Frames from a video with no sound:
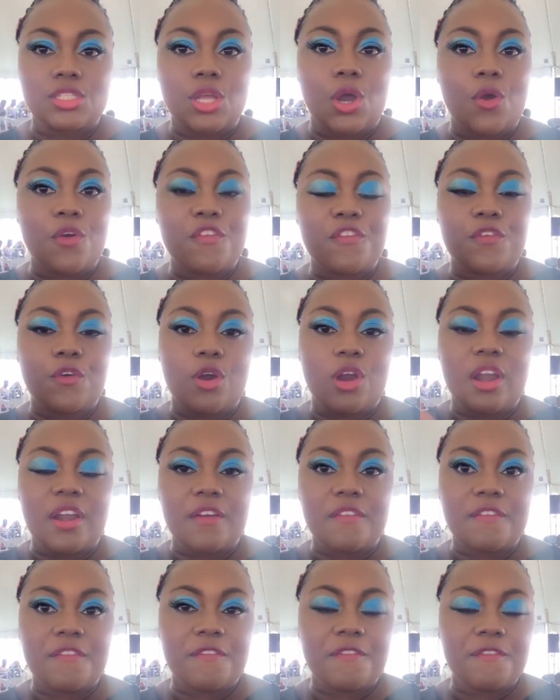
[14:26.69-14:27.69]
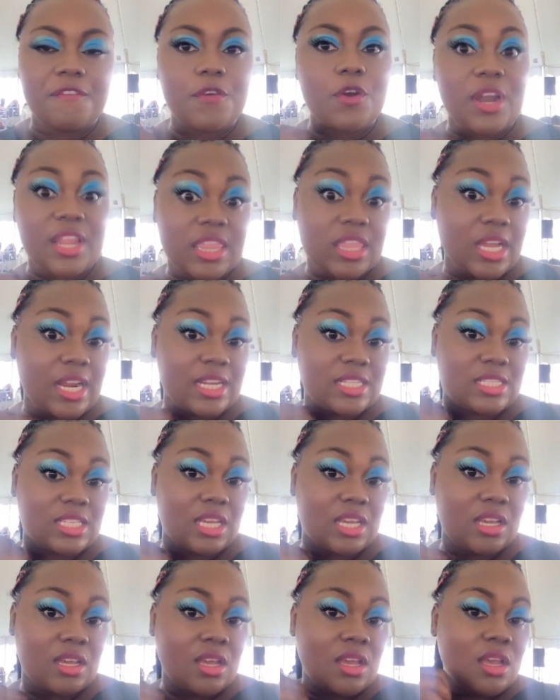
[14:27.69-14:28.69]
now
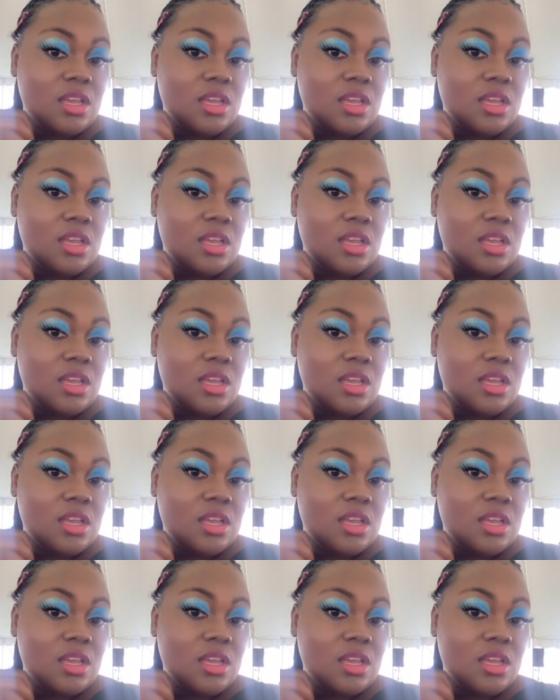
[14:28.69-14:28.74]
4:30.